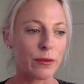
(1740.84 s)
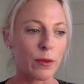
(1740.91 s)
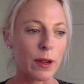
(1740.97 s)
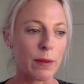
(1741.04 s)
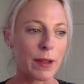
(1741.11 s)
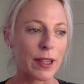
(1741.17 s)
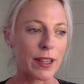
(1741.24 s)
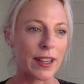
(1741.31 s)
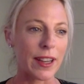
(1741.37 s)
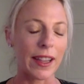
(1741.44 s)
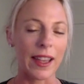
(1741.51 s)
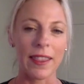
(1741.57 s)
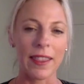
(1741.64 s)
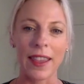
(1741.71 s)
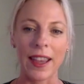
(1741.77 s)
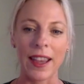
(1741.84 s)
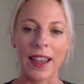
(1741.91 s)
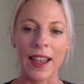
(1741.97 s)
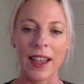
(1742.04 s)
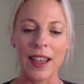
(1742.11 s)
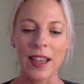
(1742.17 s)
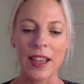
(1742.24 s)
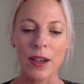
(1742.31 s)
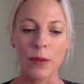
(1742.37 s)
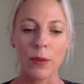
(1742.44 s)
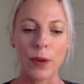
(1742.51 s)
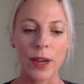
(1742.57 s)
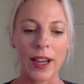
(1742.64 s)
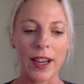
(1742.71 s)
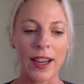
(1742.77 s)
lot of women out there,
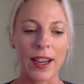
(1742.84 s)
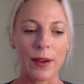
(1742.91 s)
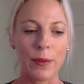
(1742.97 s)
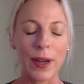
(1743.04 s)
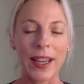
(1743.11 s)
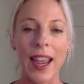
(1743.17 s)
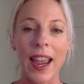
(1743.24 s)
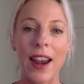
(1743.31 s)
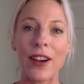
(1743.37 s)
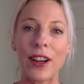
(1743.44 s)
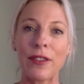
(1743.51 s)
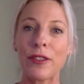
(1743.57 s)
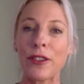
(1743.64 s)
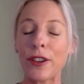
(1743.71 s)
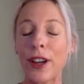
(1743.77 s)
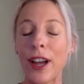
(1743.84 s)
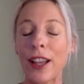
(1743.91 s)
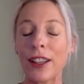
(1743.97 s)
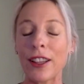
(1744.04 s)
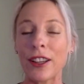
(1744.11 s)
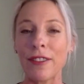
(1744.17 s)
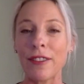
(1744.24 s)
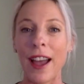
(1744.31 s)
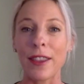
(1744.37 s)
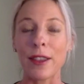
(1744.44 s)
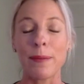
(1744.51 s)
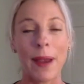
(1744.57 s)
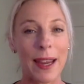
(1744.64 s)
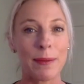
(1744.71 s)
where we're caring for a lot of other